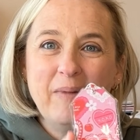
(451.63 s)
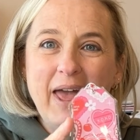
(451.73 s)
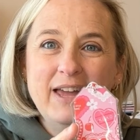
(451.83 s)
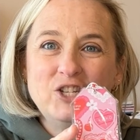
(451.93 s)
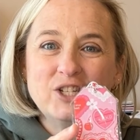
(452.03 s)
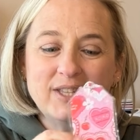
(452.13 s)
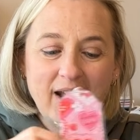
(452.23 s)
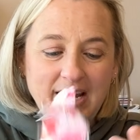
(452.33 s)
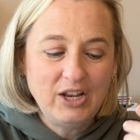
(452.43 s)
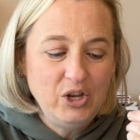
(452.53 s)
edges that
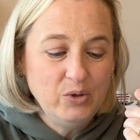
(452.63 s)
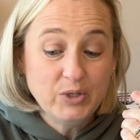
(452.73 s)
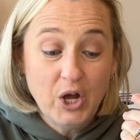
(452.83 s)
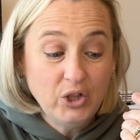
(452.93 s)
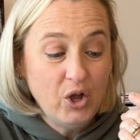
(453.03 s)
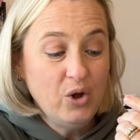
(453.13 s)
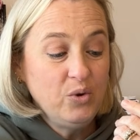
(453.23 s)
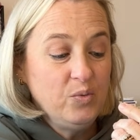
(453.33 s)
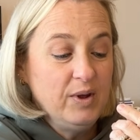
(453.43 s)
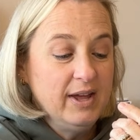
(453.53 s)
I can use,
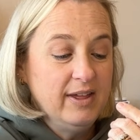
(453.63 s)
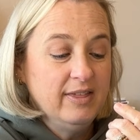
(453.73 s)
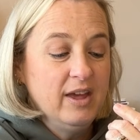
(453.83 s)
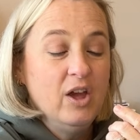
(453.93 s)
along with